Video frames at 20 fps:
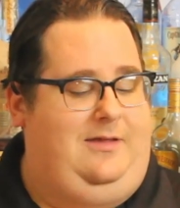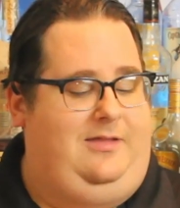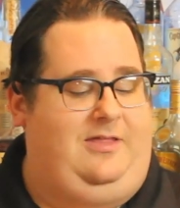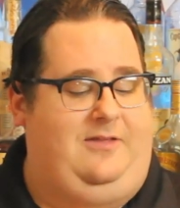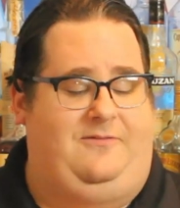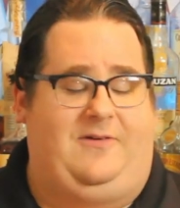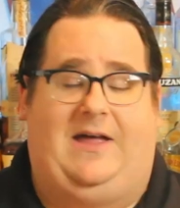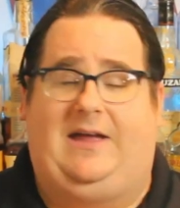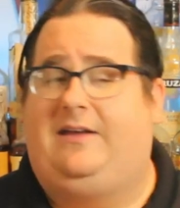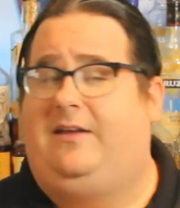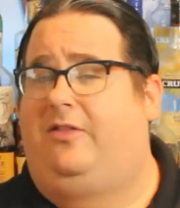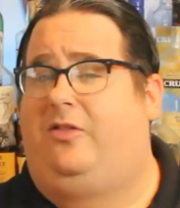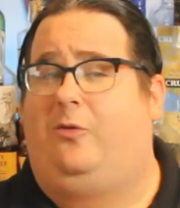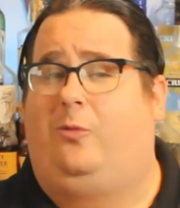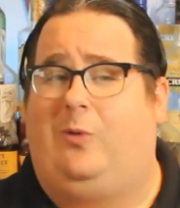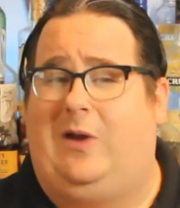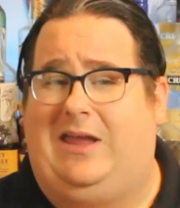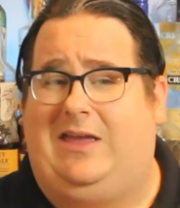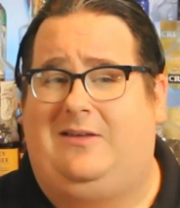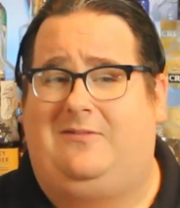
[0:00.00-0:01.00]
The vodka, the
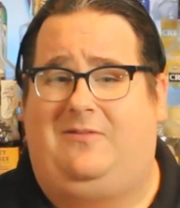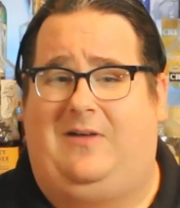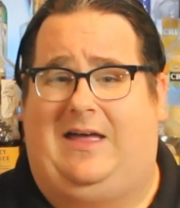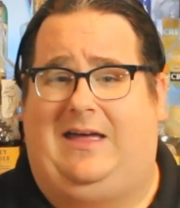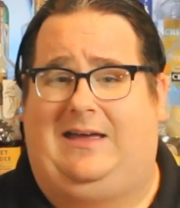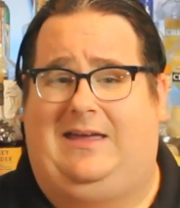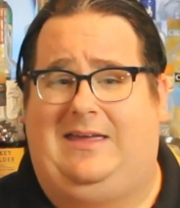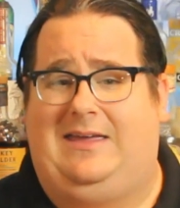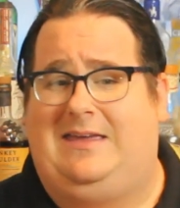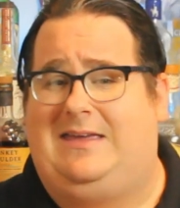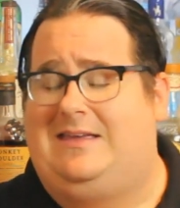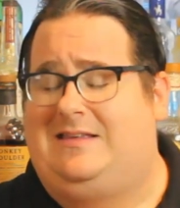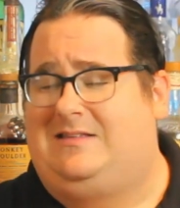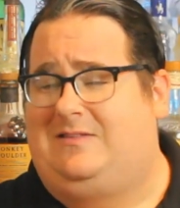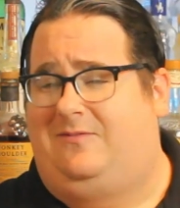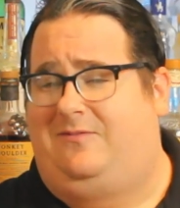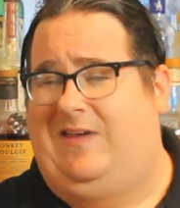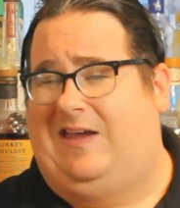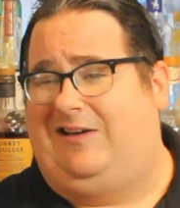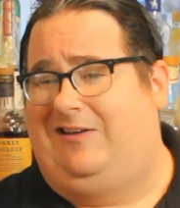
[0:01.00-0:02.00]
Reyka vodka
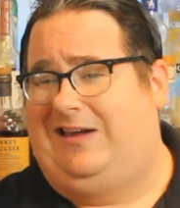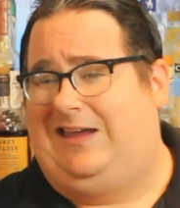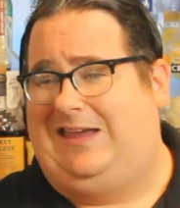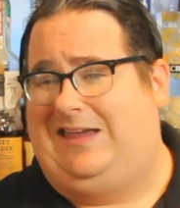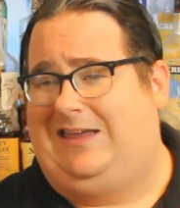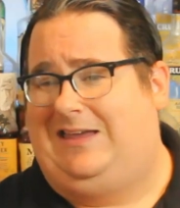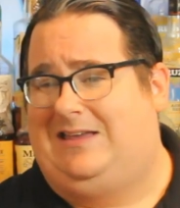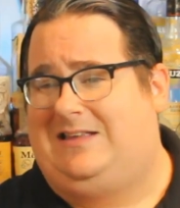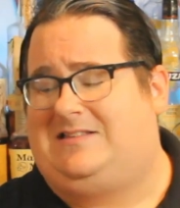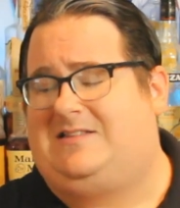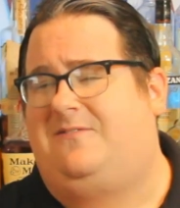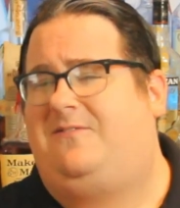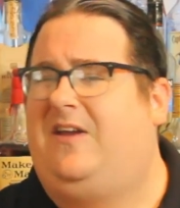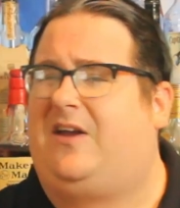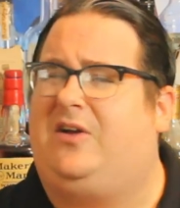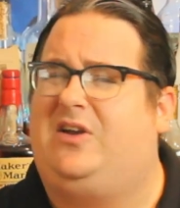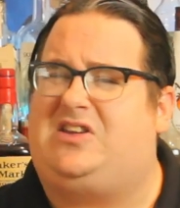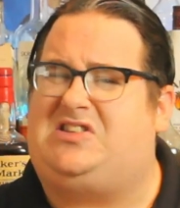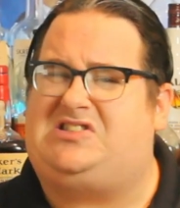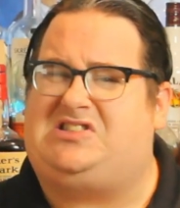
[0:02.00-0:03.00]
is very, it's a
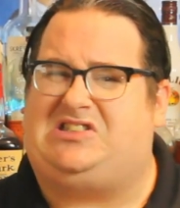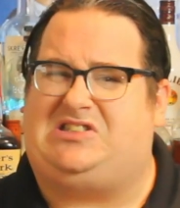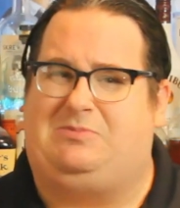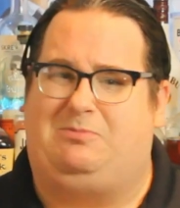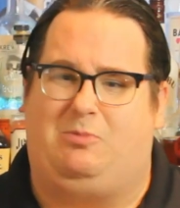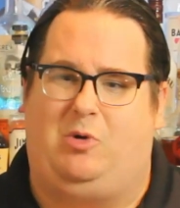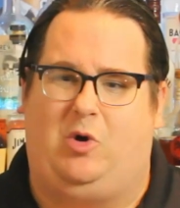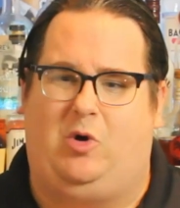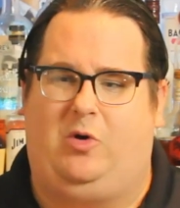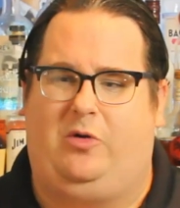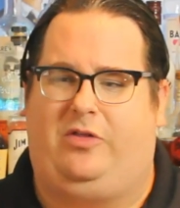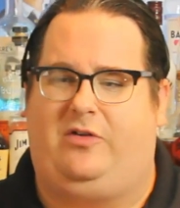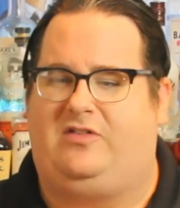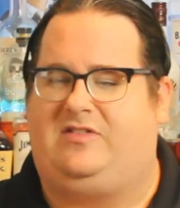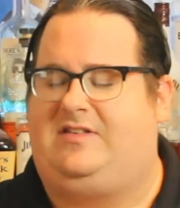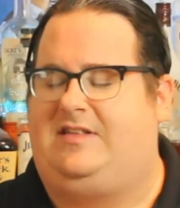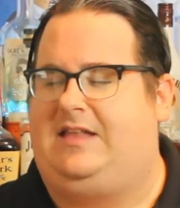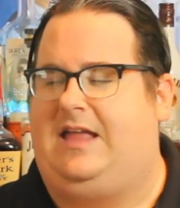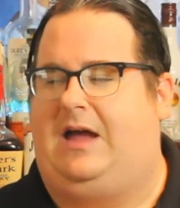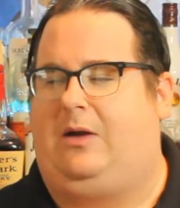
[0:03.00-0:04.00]
very smooth.
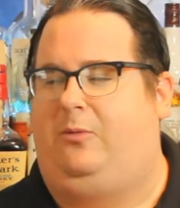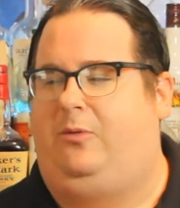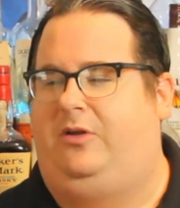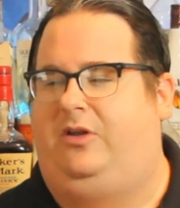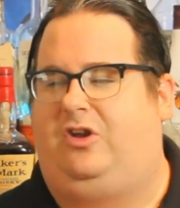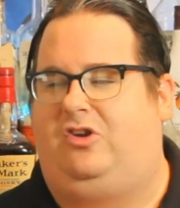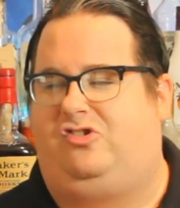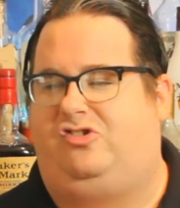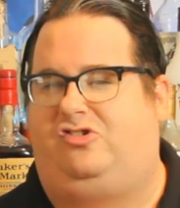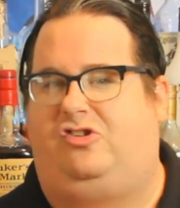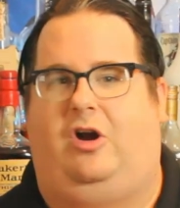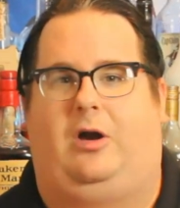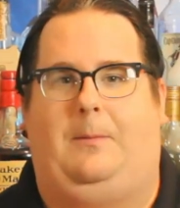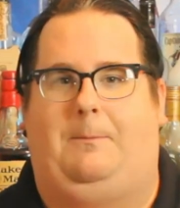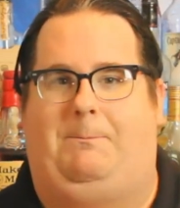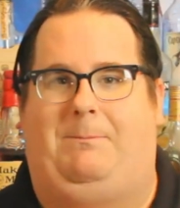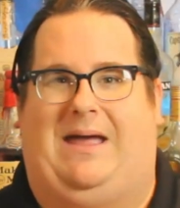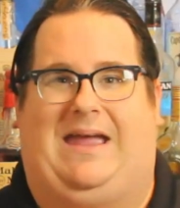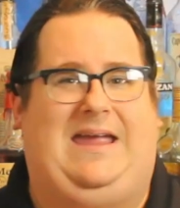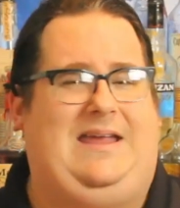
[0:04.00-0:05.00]
There's not really a
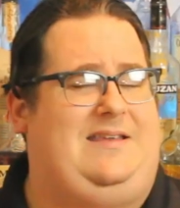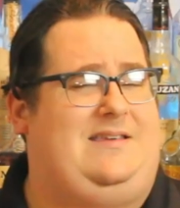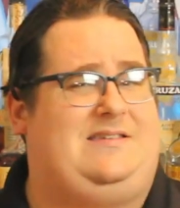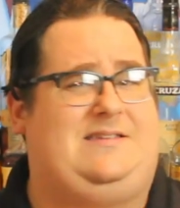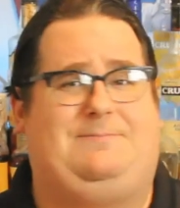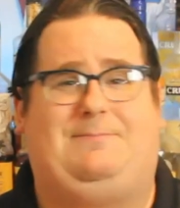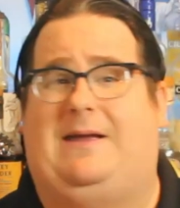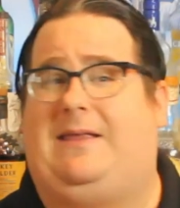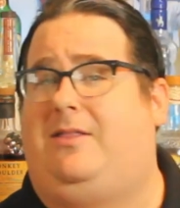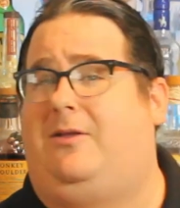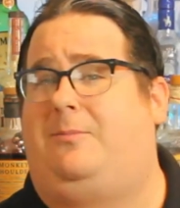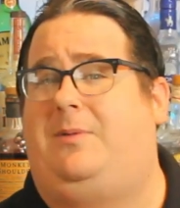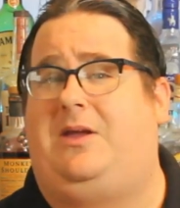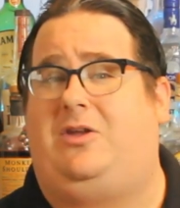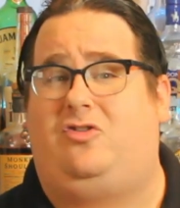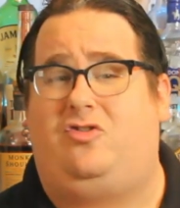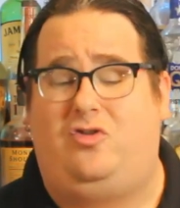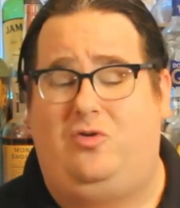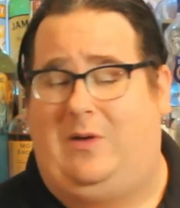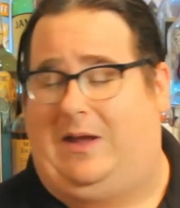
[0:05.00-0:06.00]
sharp bite, despite there
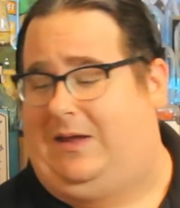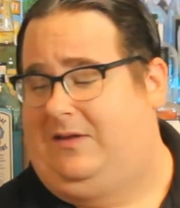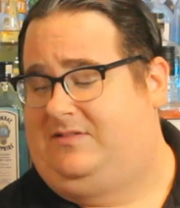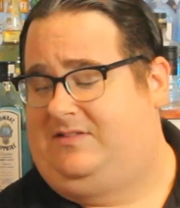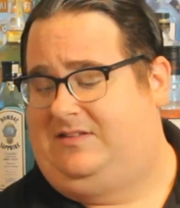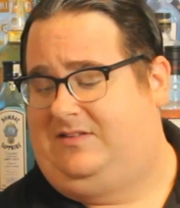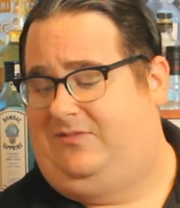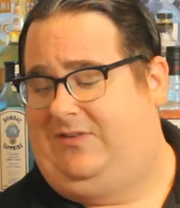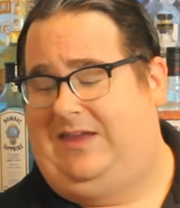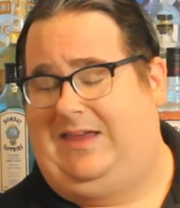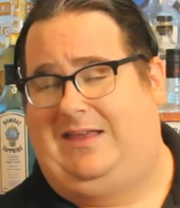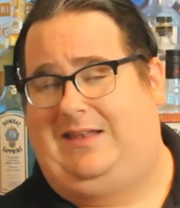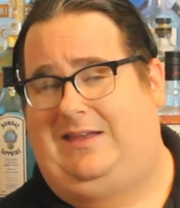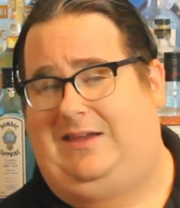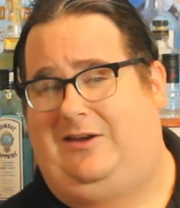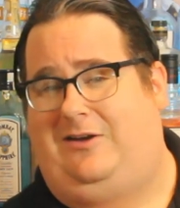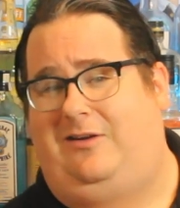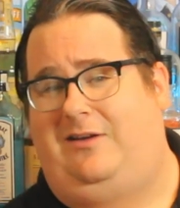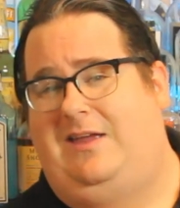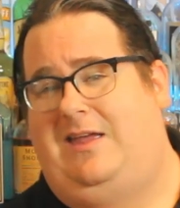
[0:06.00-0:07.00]
being 2 ounces of it in
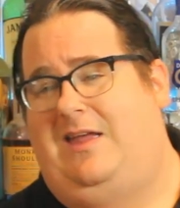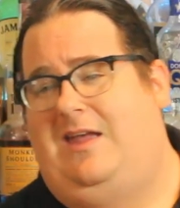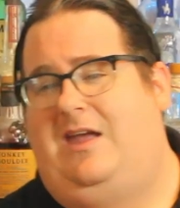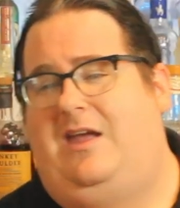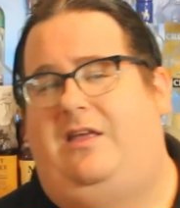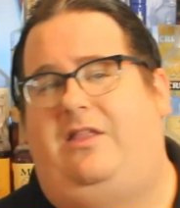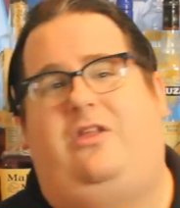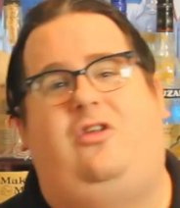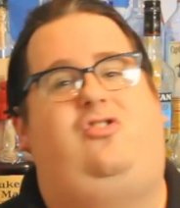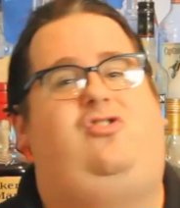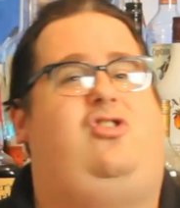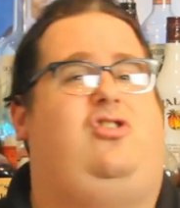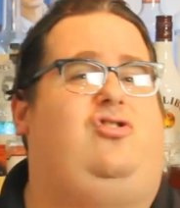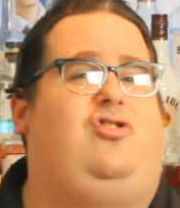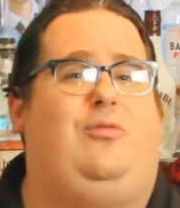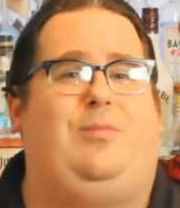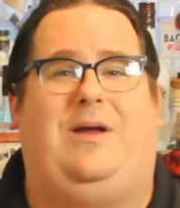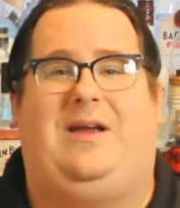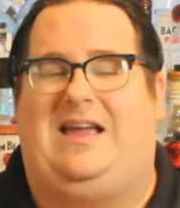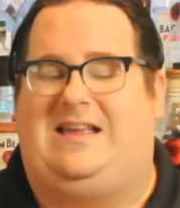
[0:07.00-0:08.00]
here. The
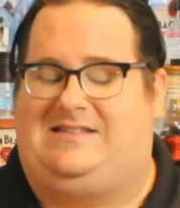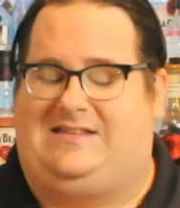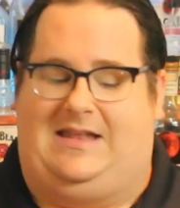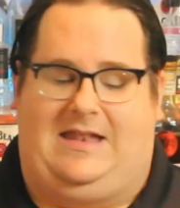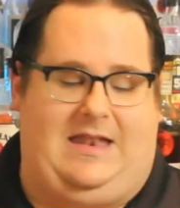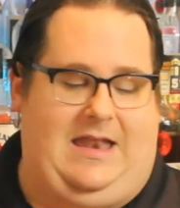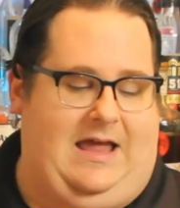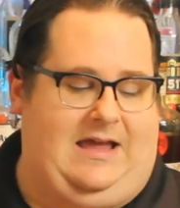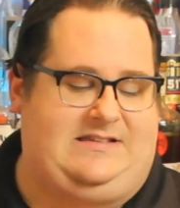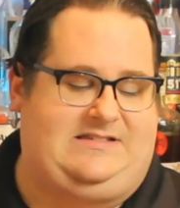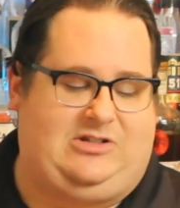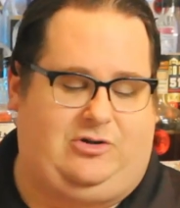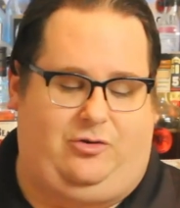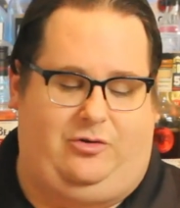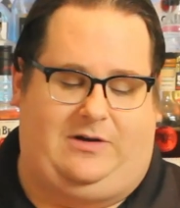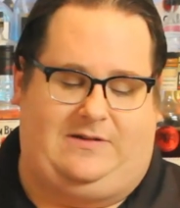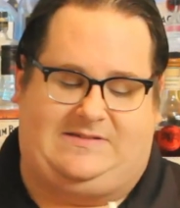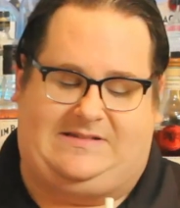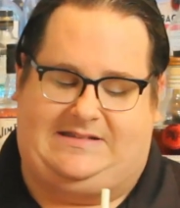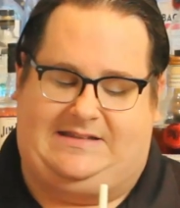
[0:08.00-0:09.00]
ginger beer has a nice
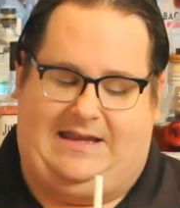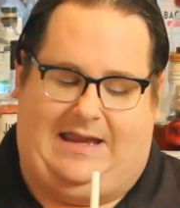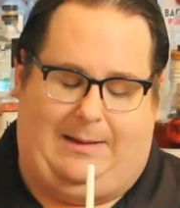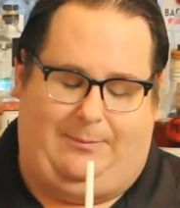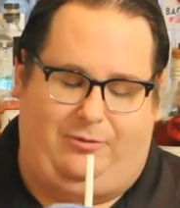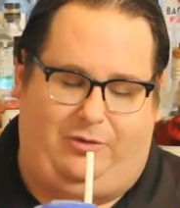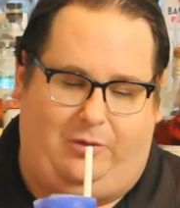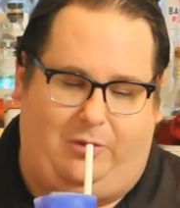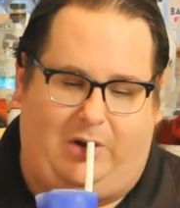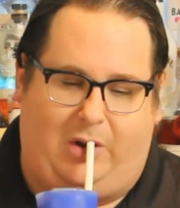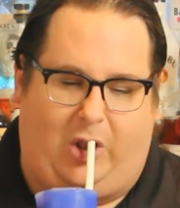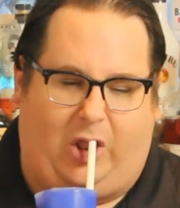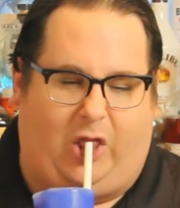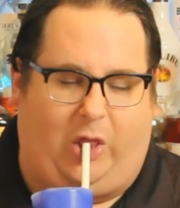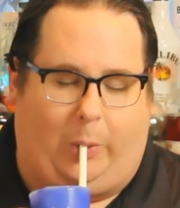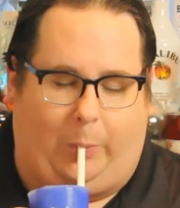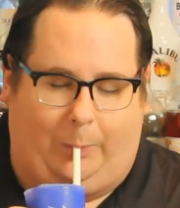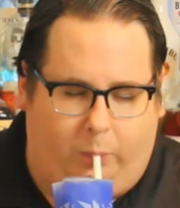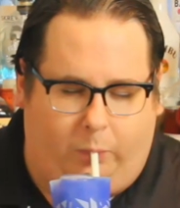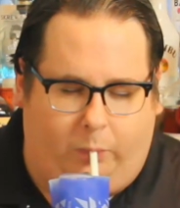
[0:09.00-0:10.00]
crisp snap to it.
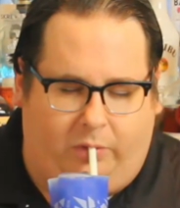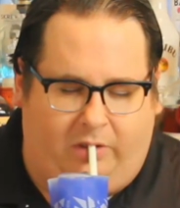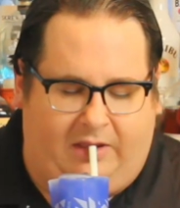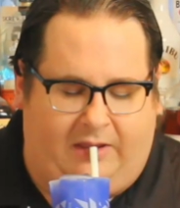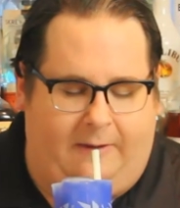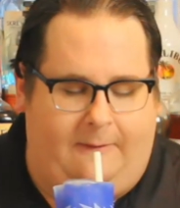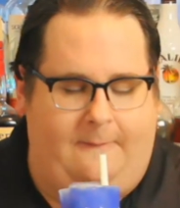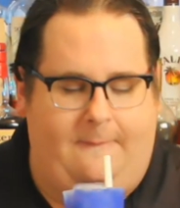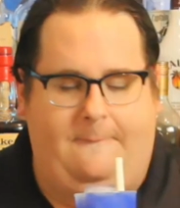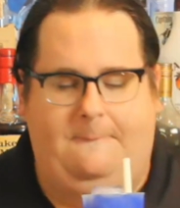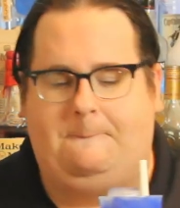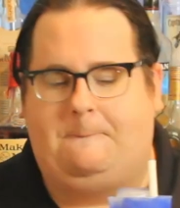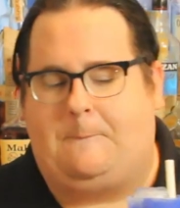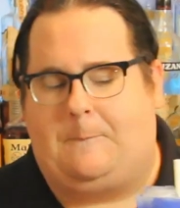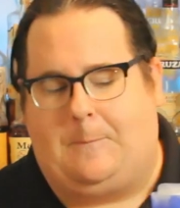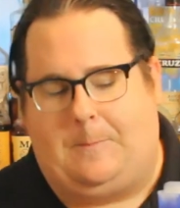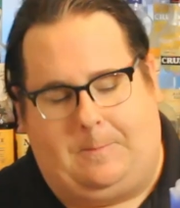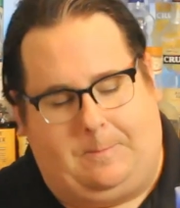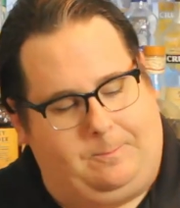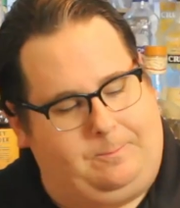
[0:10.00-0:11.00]

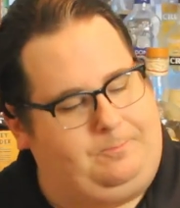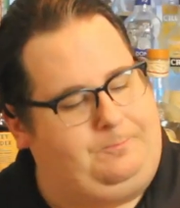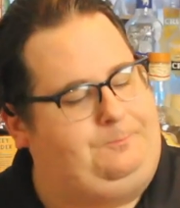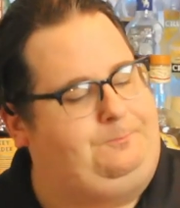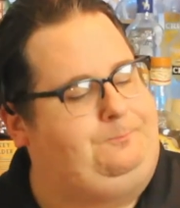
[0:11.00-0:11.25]
Mmm.